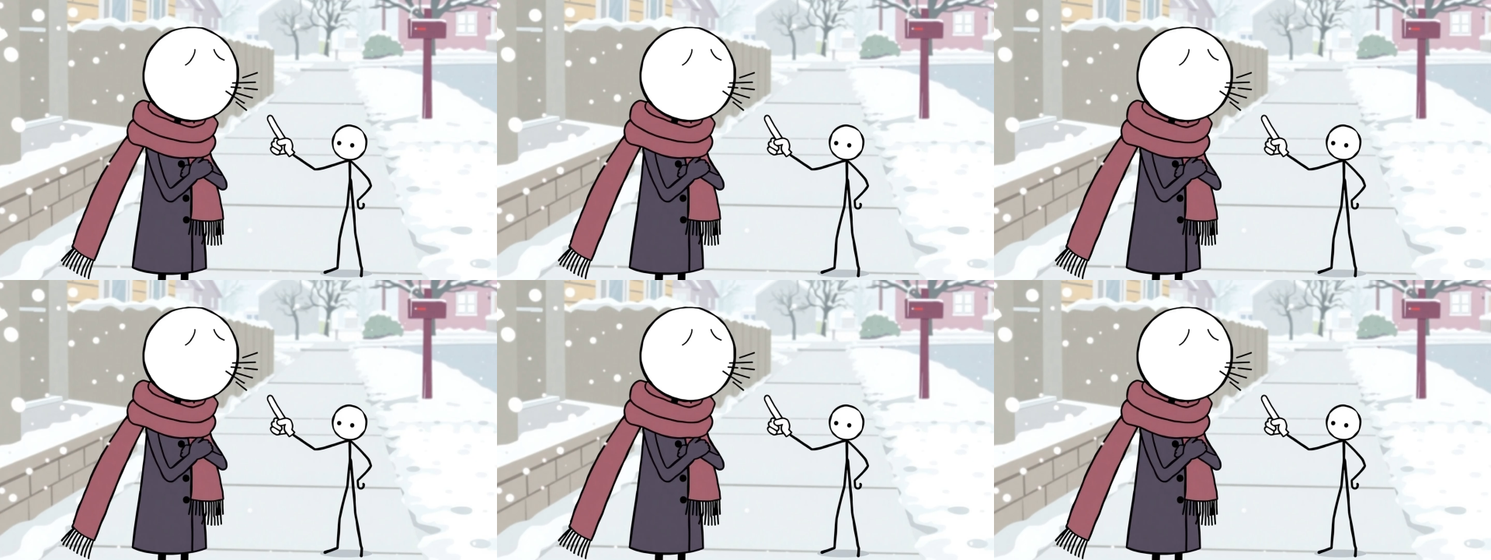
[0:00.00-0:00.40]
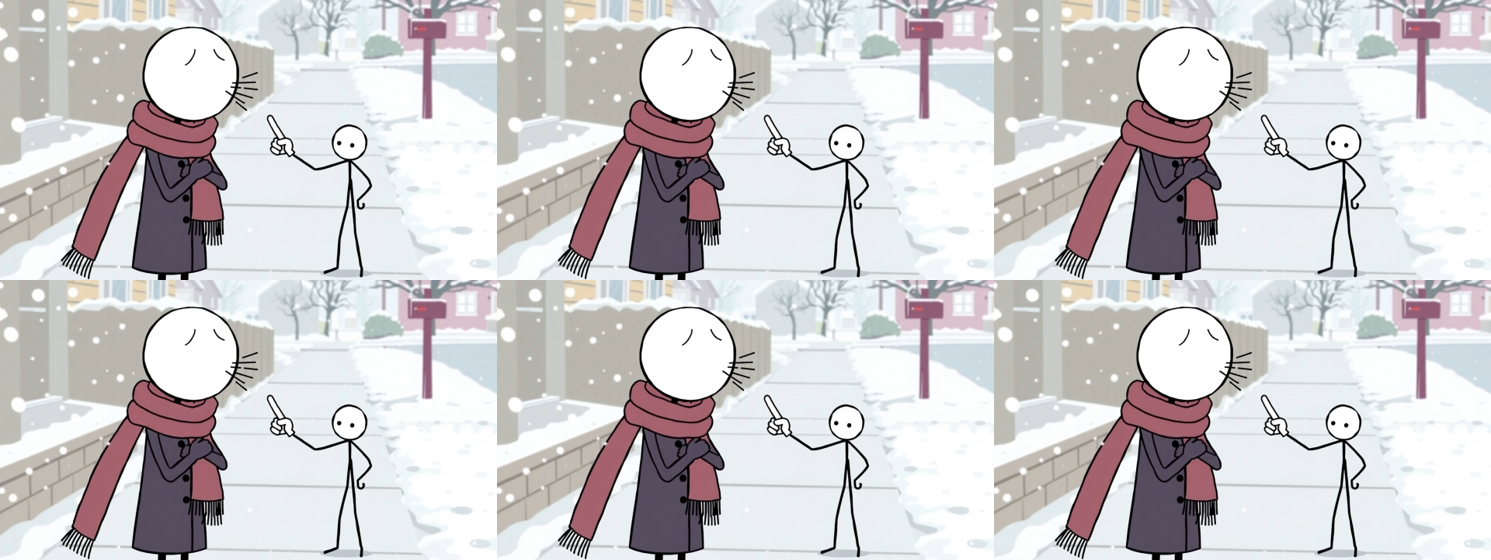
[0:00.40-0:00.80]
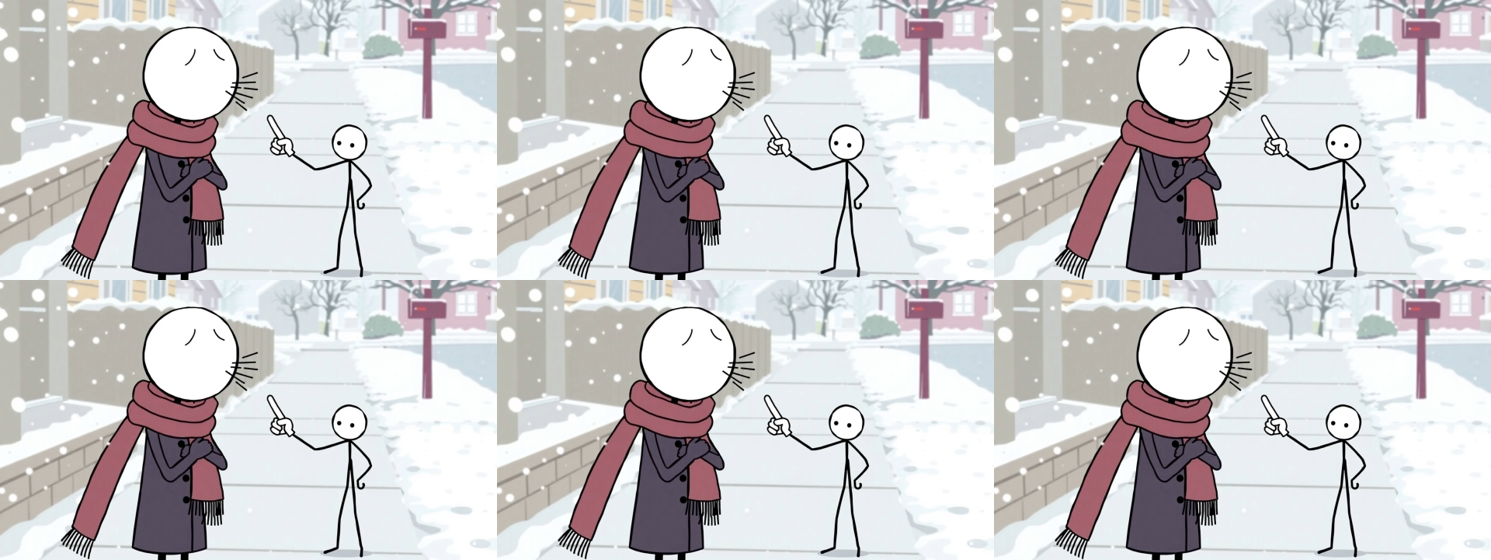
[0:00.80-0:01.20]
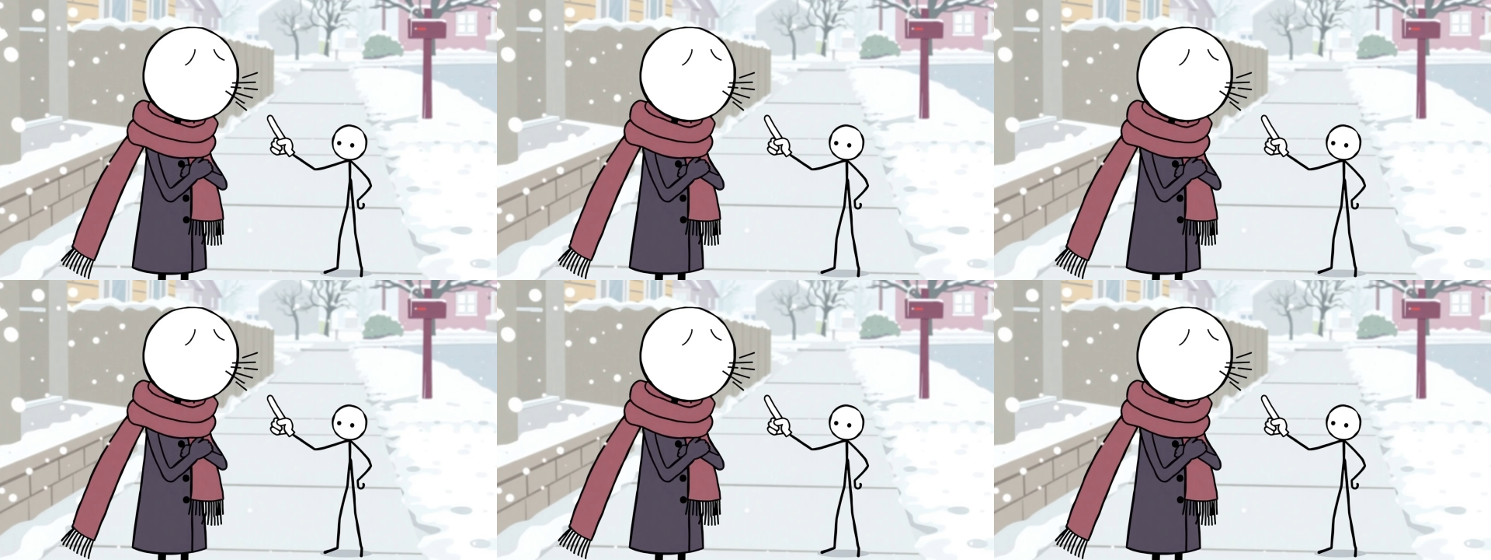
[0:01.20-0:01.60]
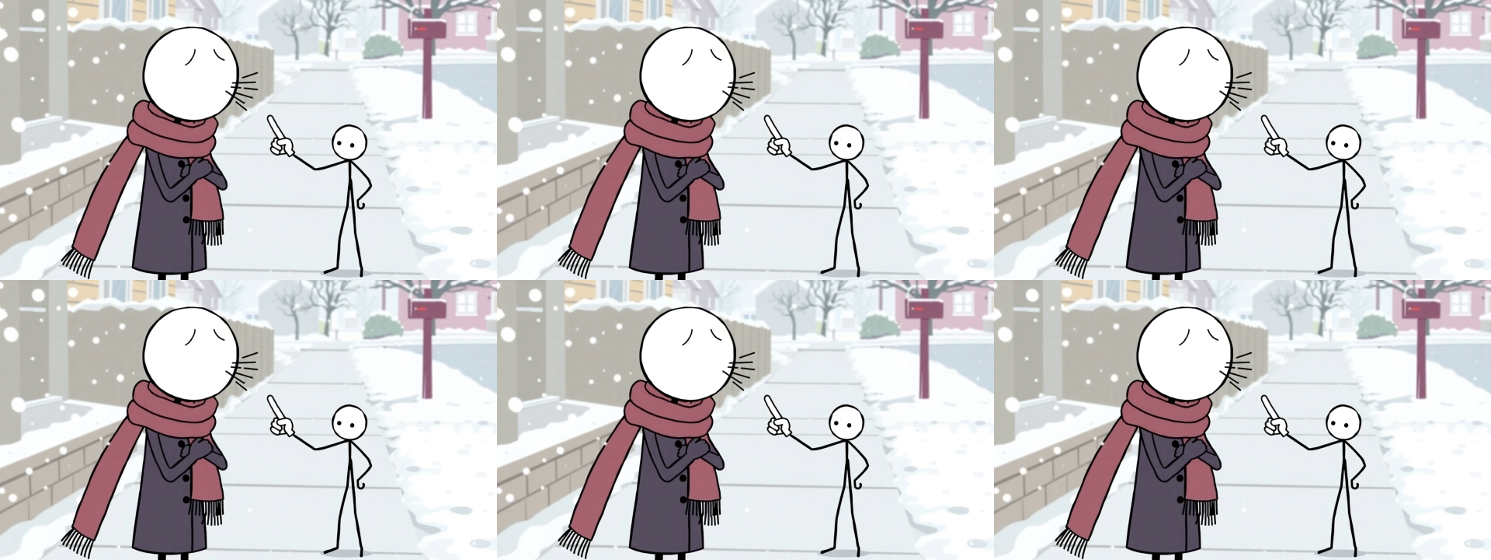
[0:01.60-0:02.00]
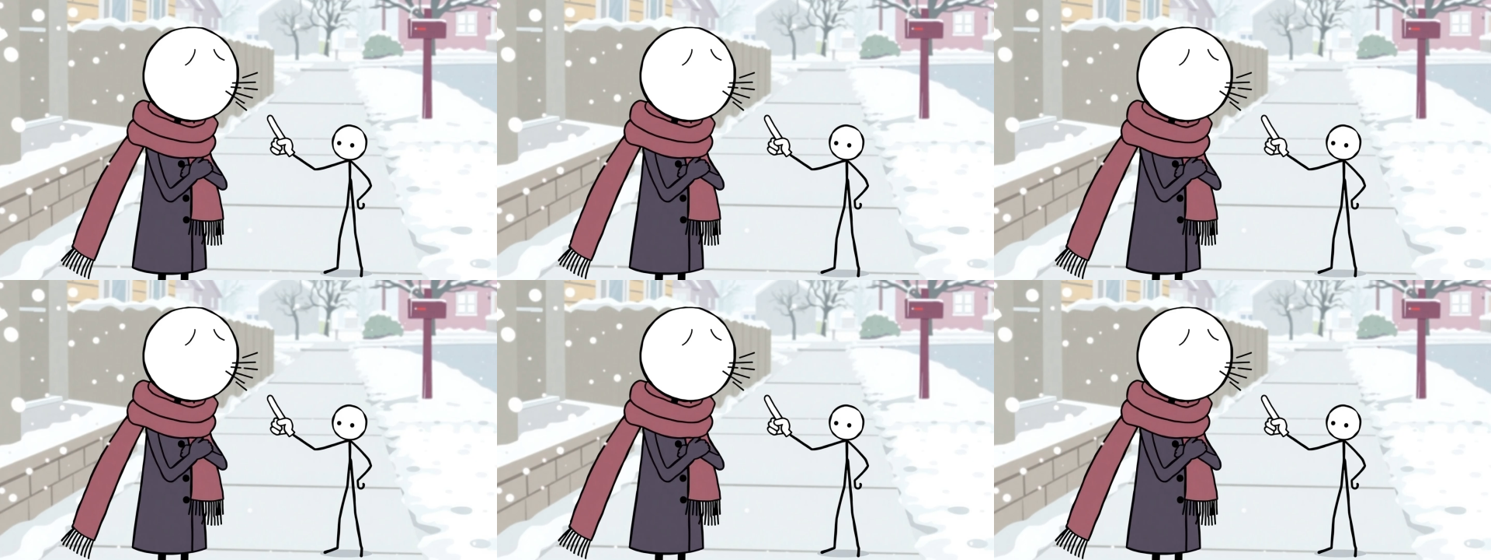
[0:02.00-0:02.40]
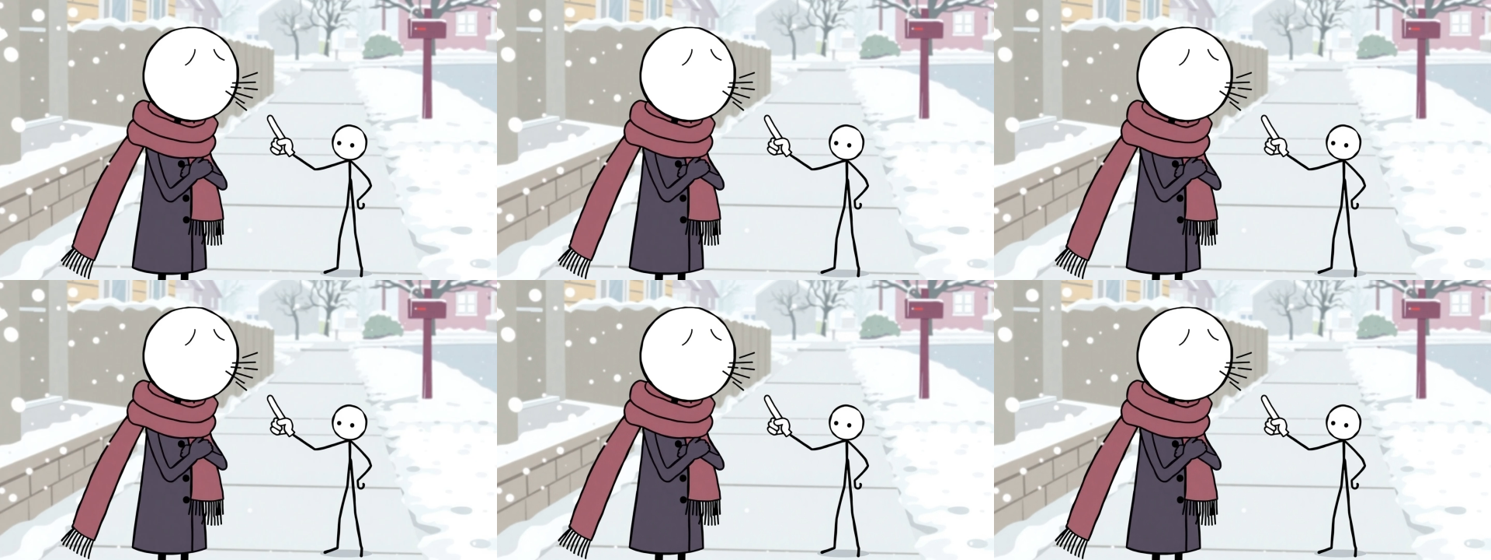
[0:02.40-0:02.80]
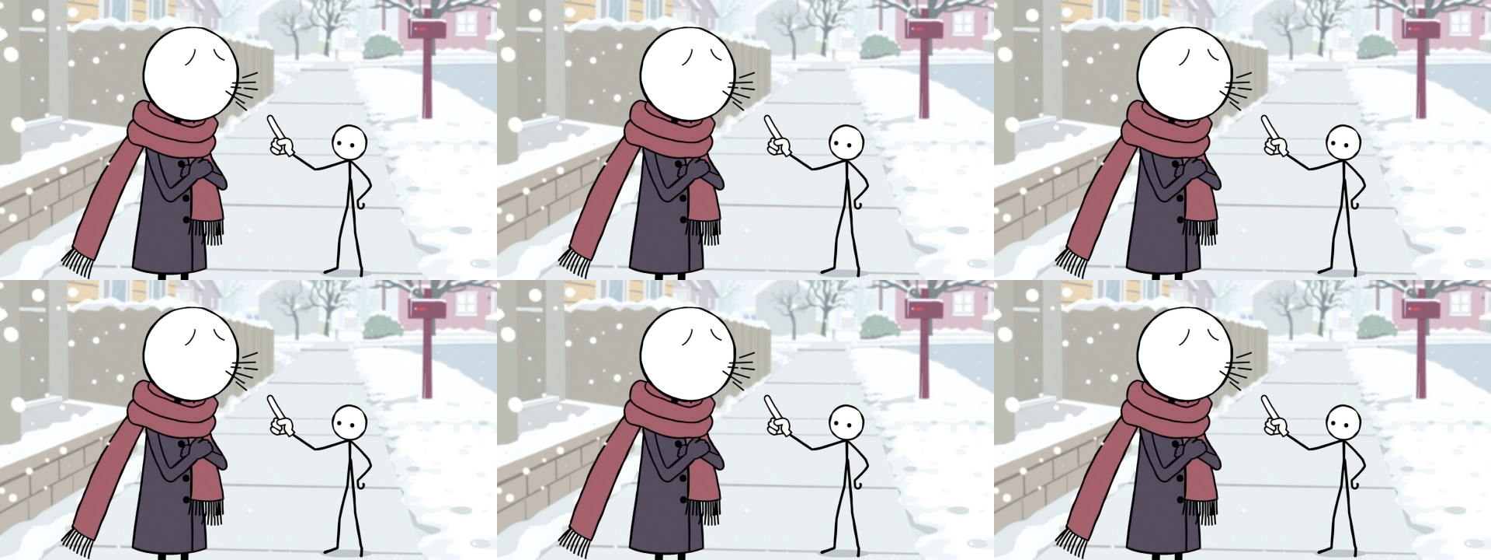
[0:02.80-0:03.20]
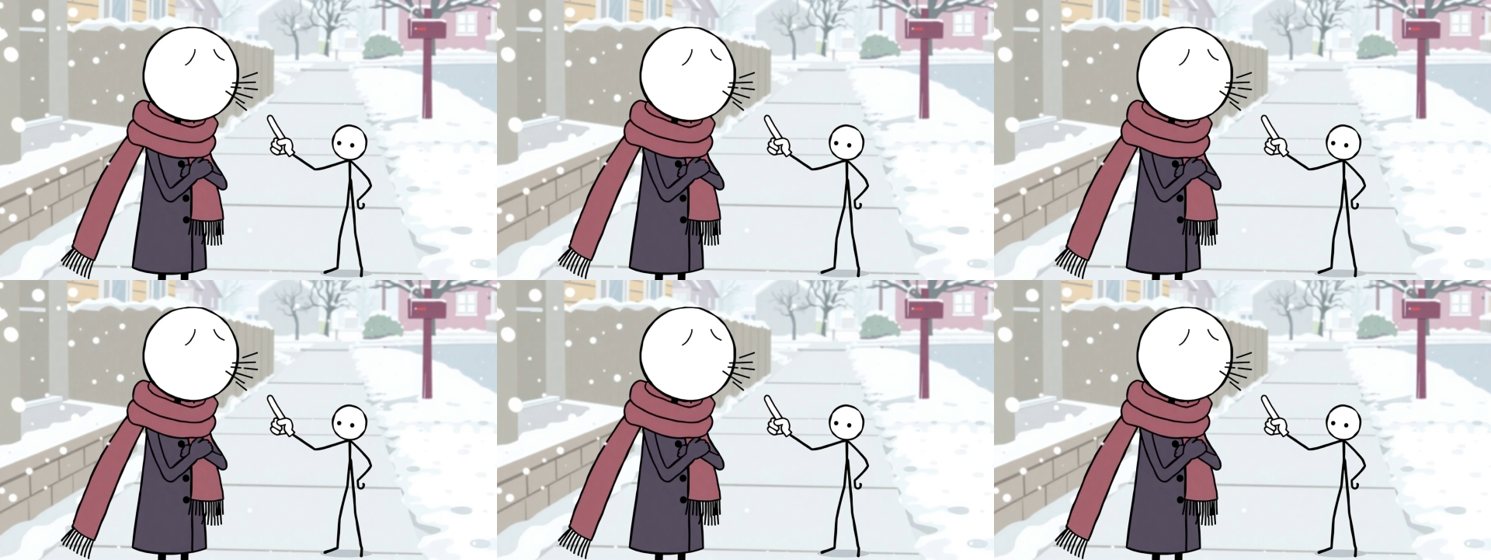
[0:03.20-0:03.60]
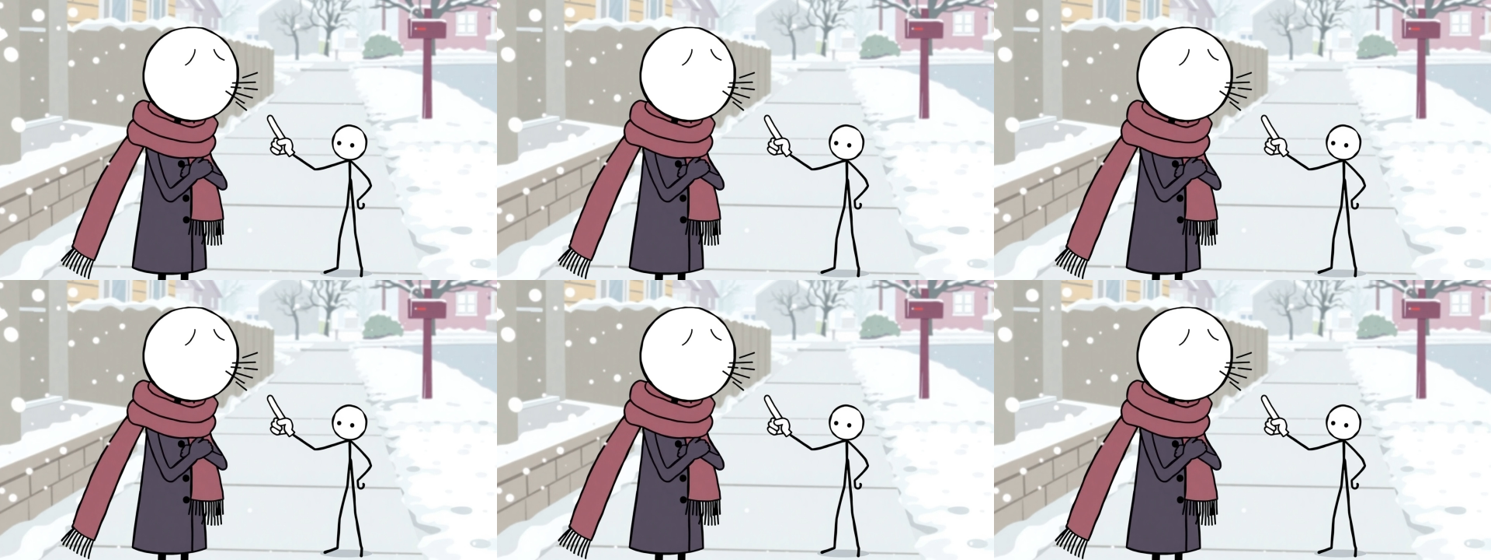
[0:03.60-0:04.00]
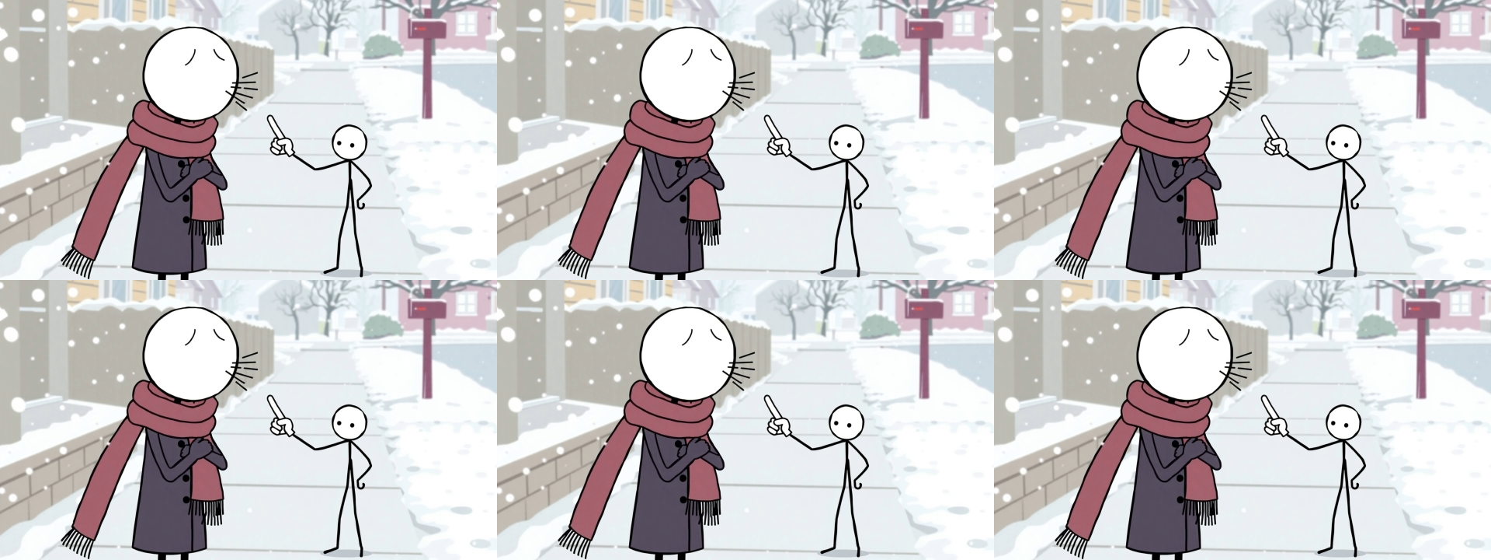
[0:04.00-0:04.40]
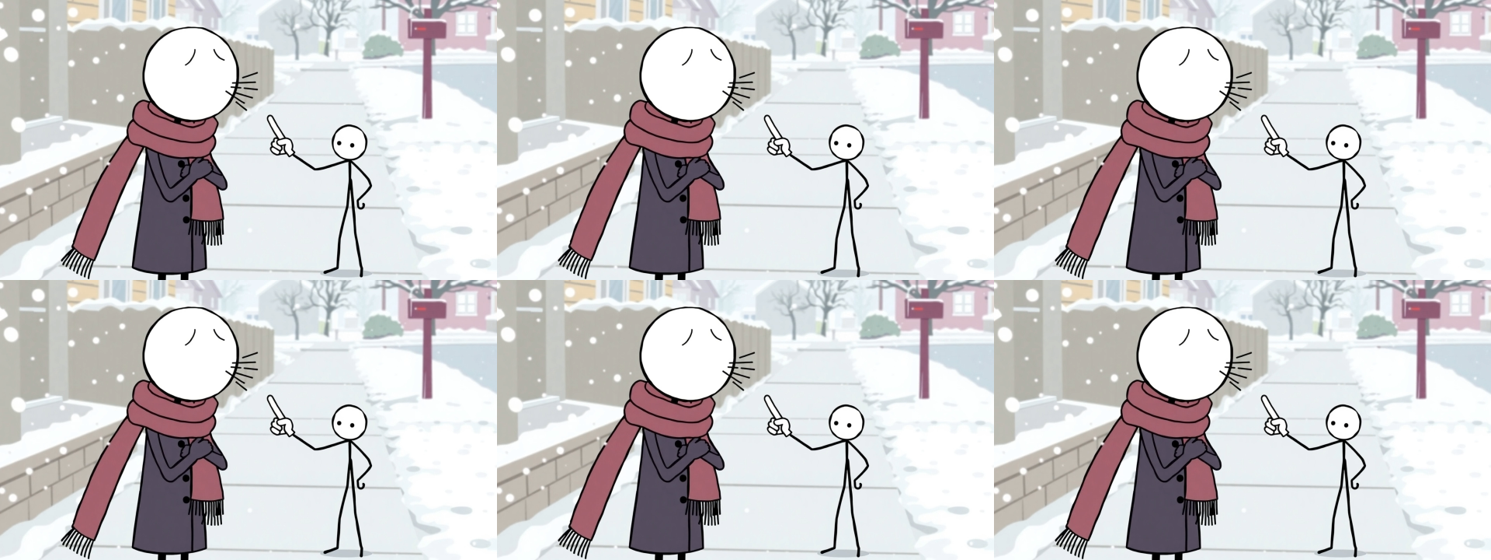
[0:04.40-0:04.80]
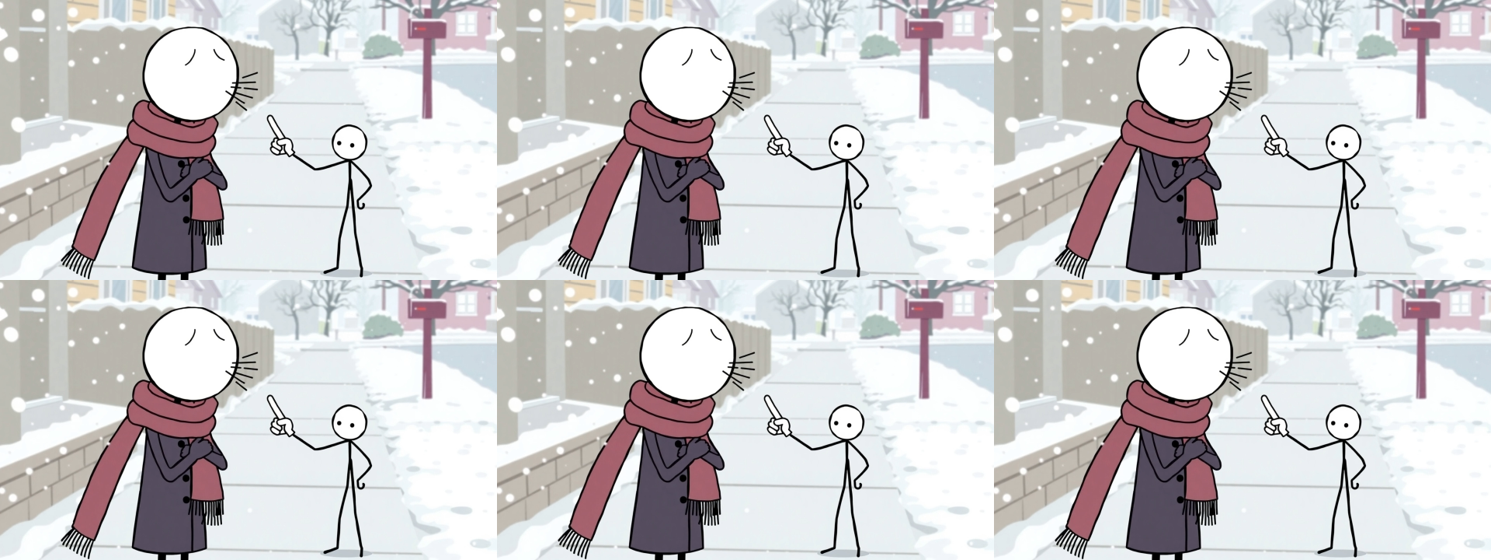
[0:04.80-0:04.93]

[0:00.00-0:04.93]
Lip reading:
No face is visible, so there are no lips to read.